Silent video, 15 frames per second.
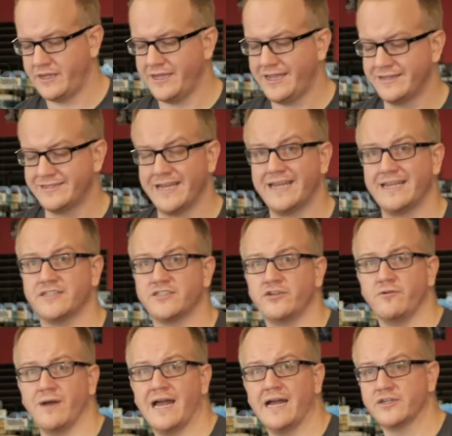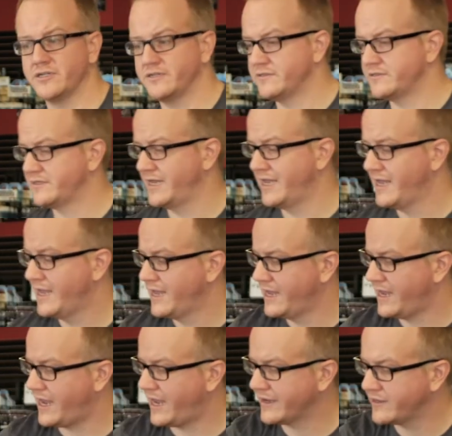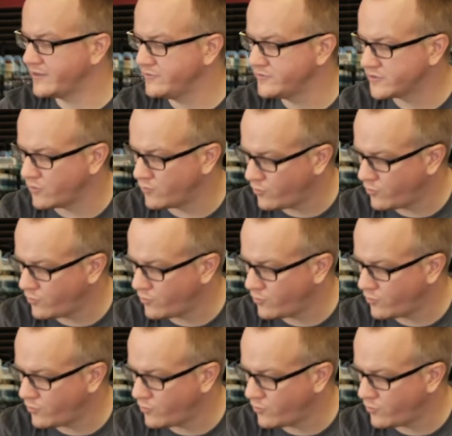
He can take his 2 actions. I can use